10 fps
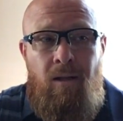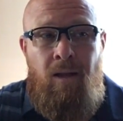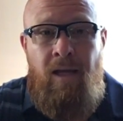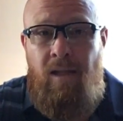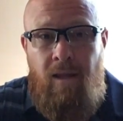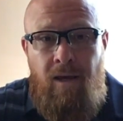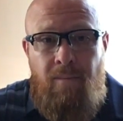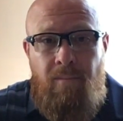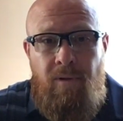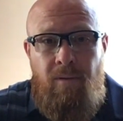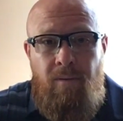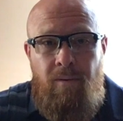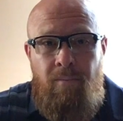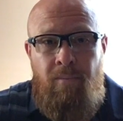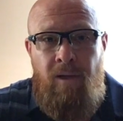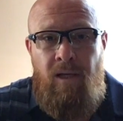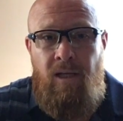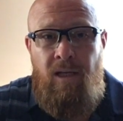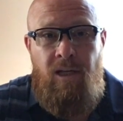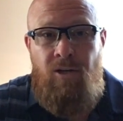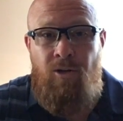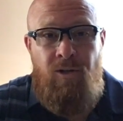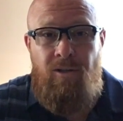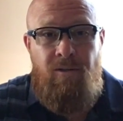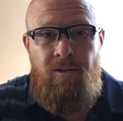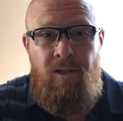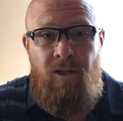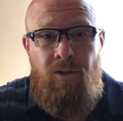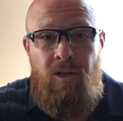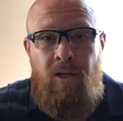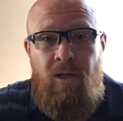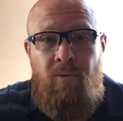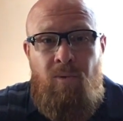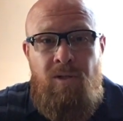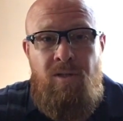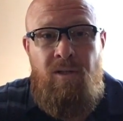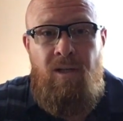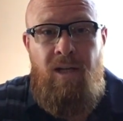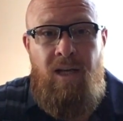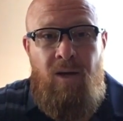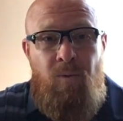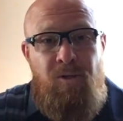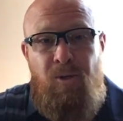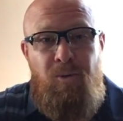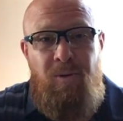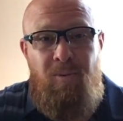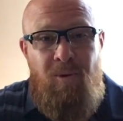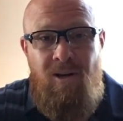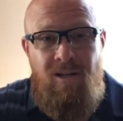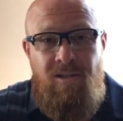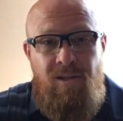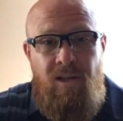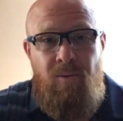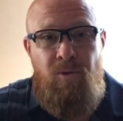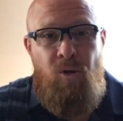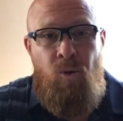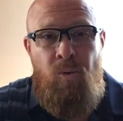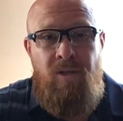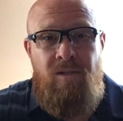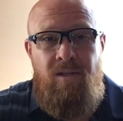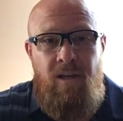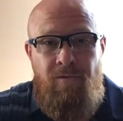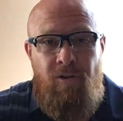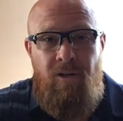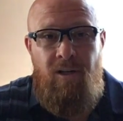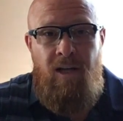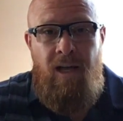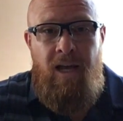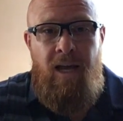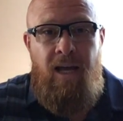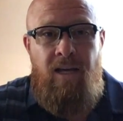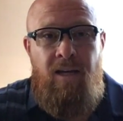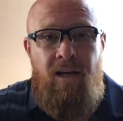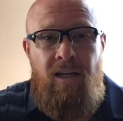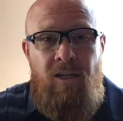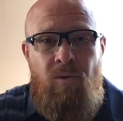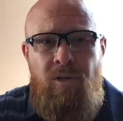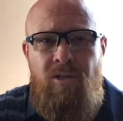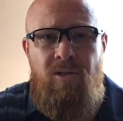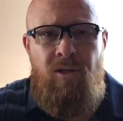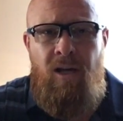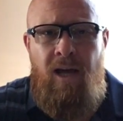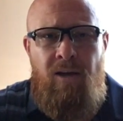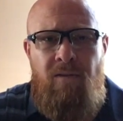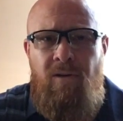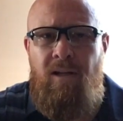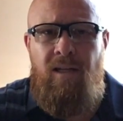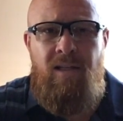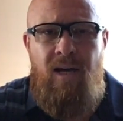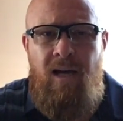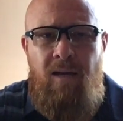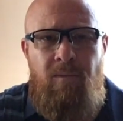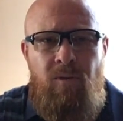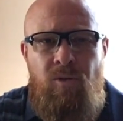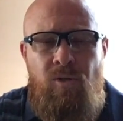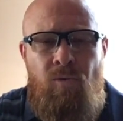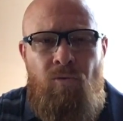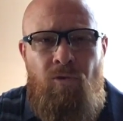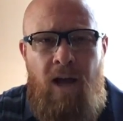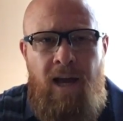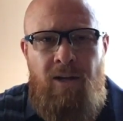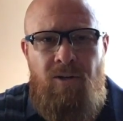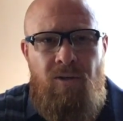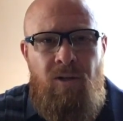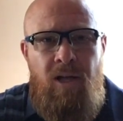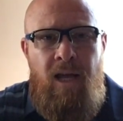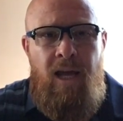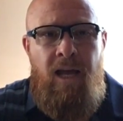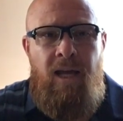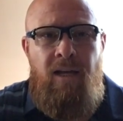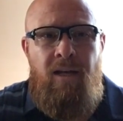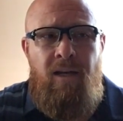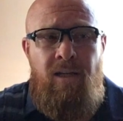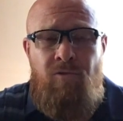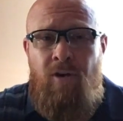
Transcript: like them, but he, he couldn't. He could. It, it wasn't it wasn't who he was. He was always different, and uh, he always stood out. Even in that time, he was so radical, and uh, he's